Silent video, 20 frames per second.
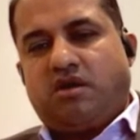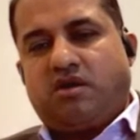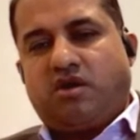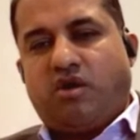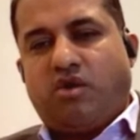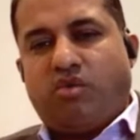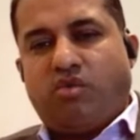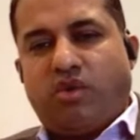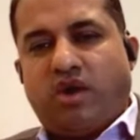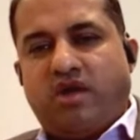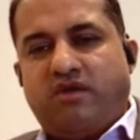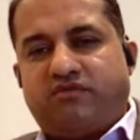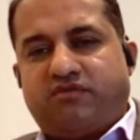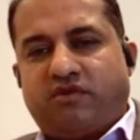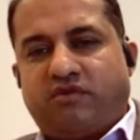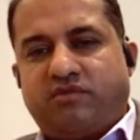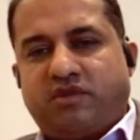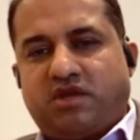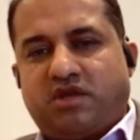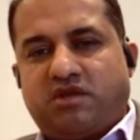go away
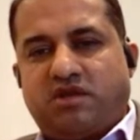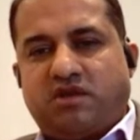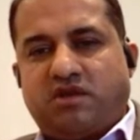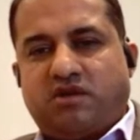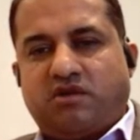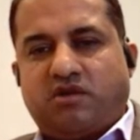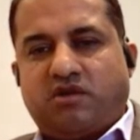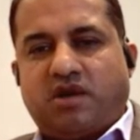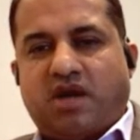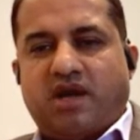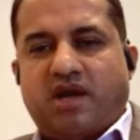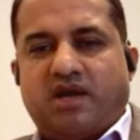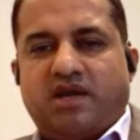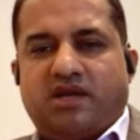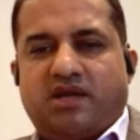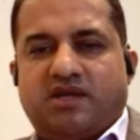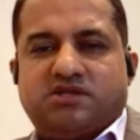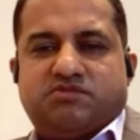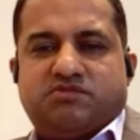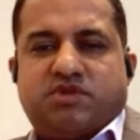from the clinical
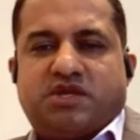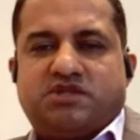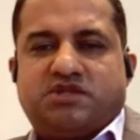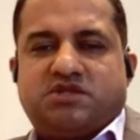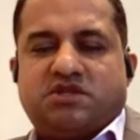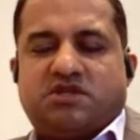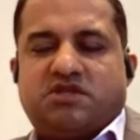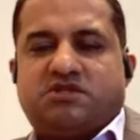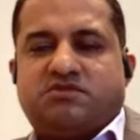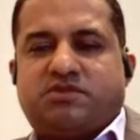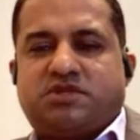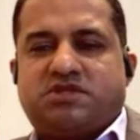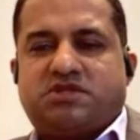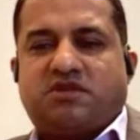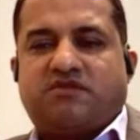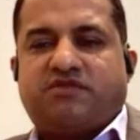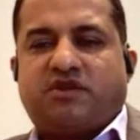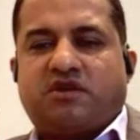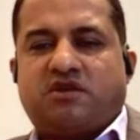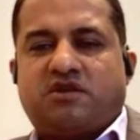guidelines based on a
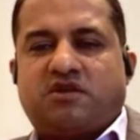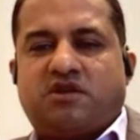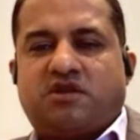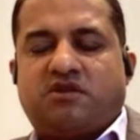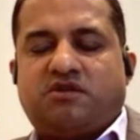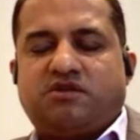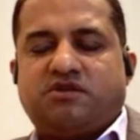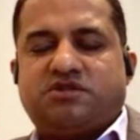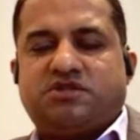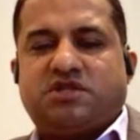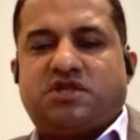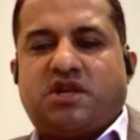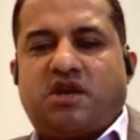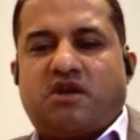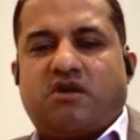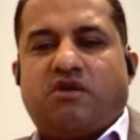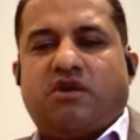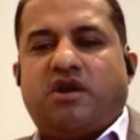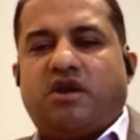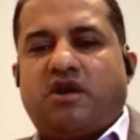specific clinical
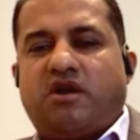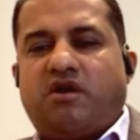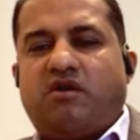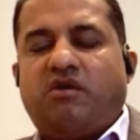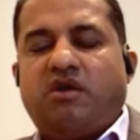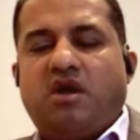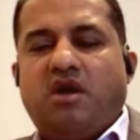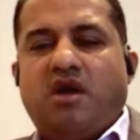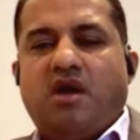scenario.